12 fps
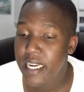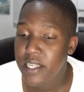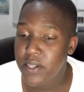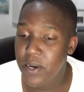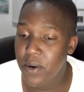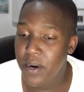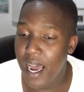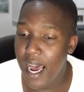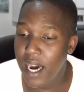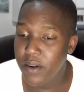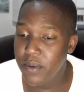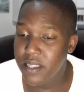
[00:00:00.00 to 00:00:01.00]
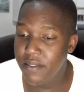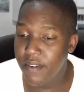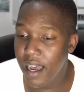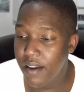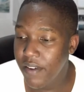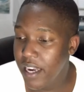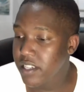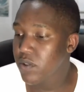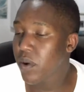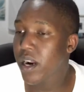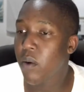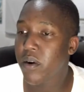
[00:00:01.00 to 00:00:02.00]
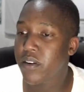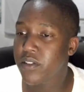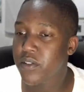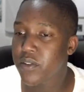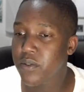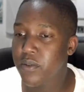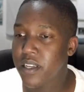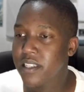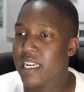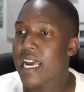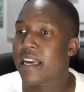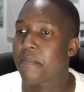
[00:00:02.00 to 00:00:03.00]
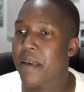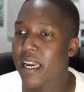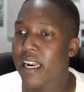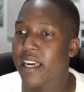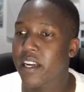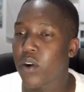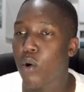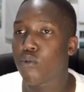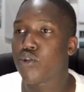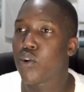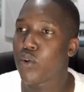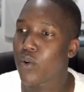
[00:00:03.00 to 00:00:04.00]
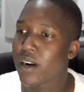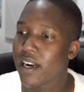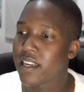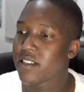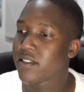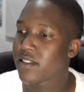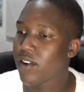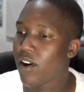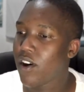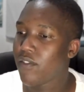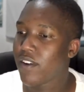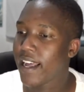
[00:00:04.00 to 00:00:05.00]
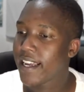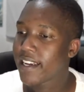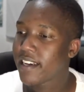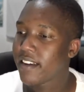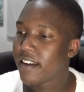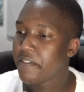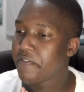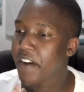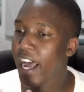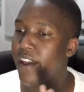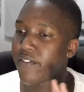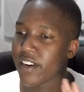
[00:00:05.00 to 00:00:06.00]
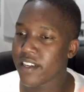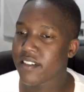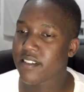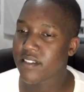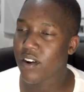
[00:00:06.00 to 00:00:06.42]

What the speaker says: So now, how do we survive? Actually, what I wanted to do is like make like an Ultralord list of like a 5 list